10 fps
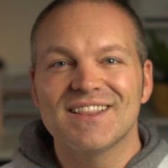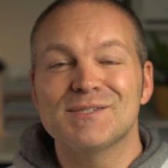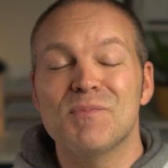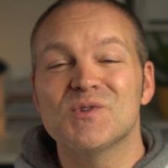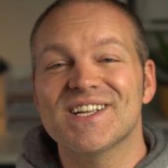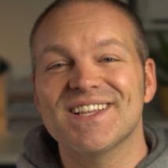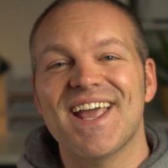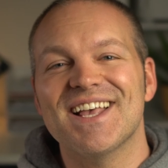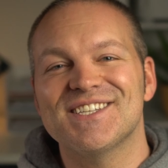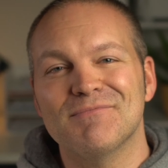This most
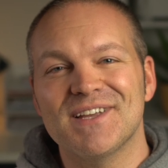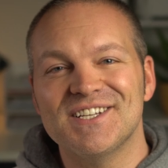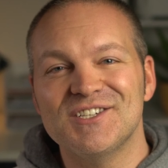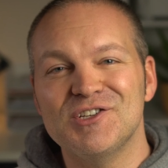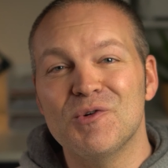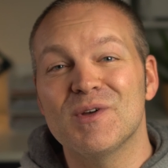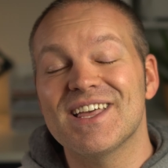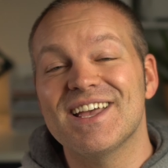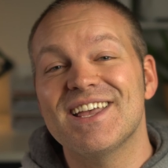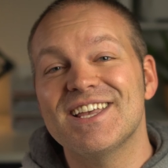likely has something to do with
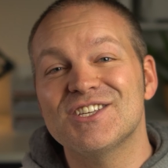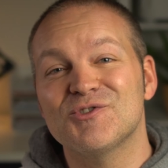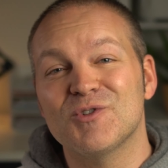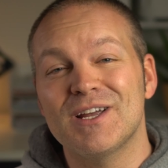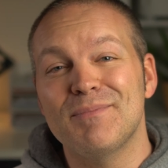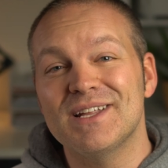the history